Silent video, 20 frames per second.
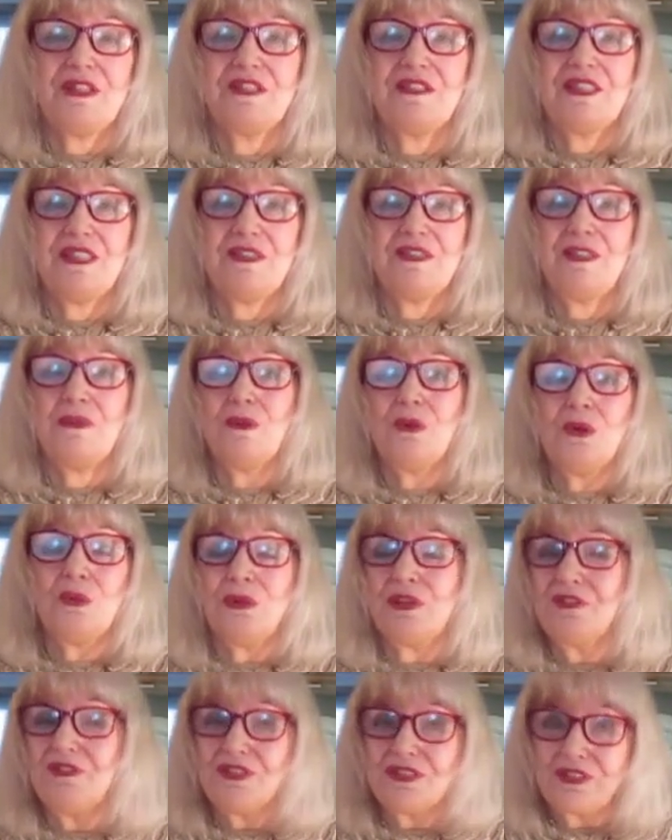they would go
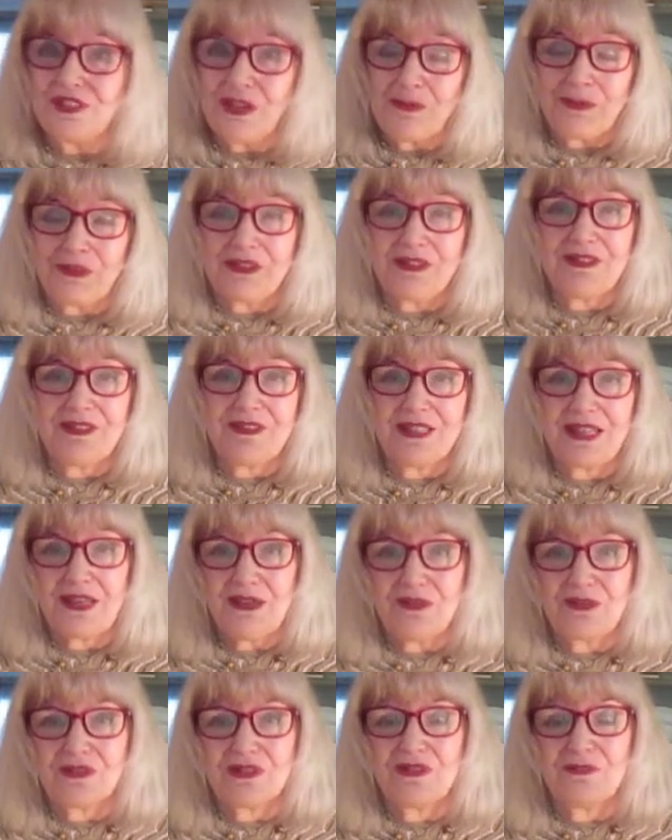in every summer to this
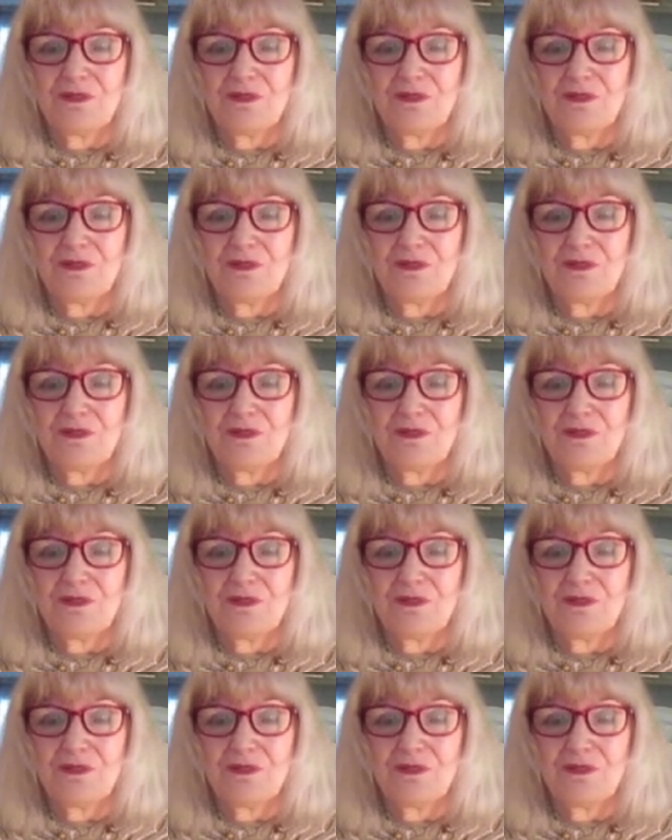house.